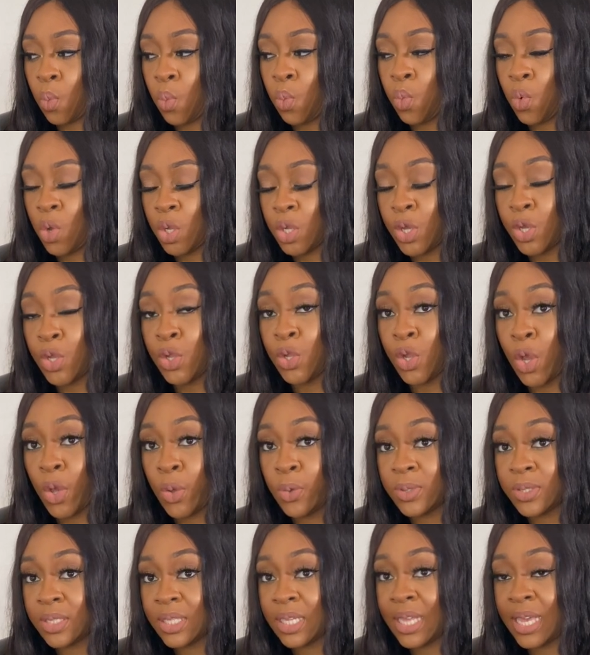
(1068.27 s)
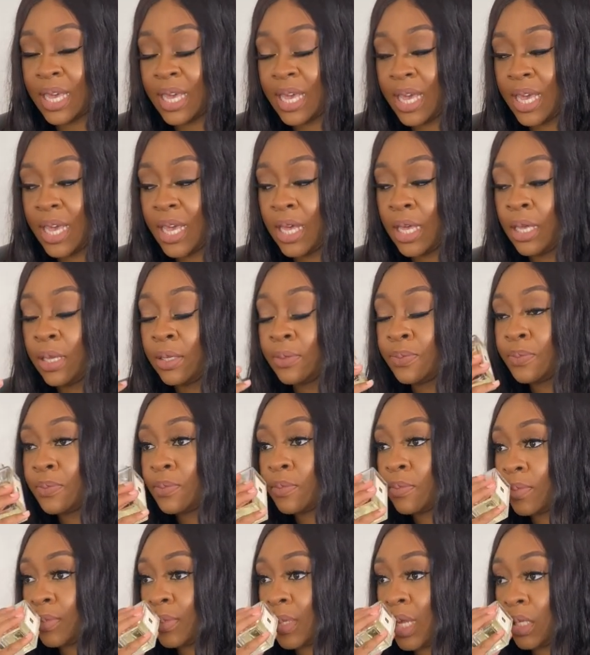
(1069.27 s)
wood notes in here.
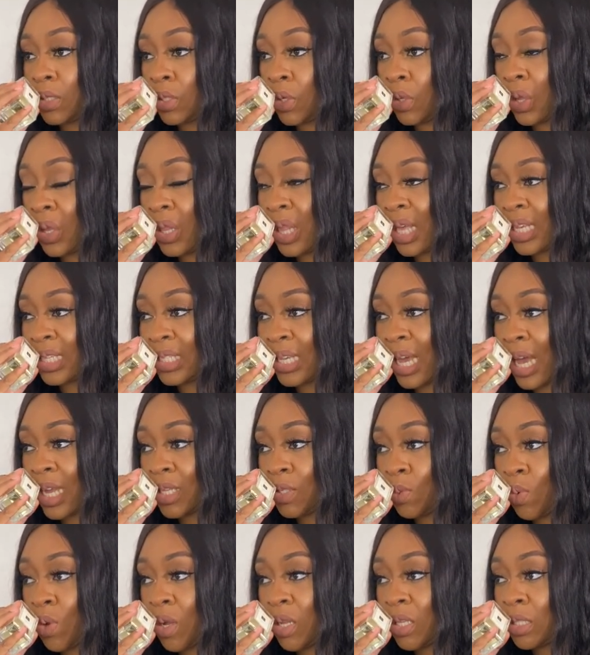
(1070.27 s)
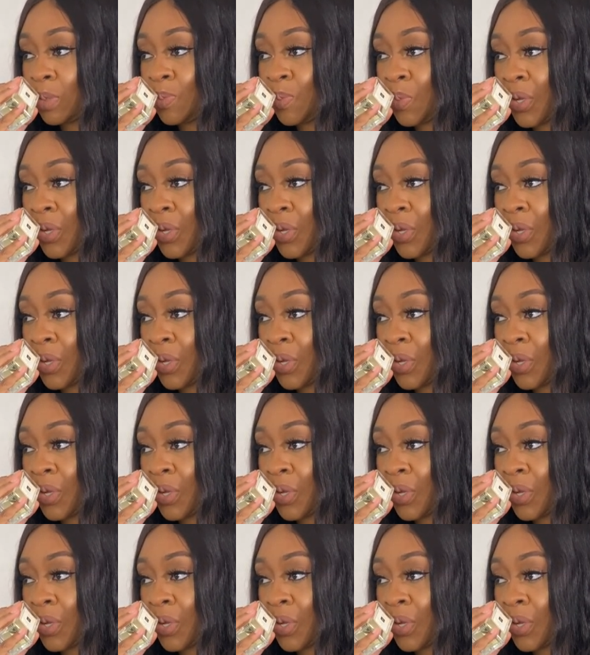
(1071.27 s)
I am going to the exact ones,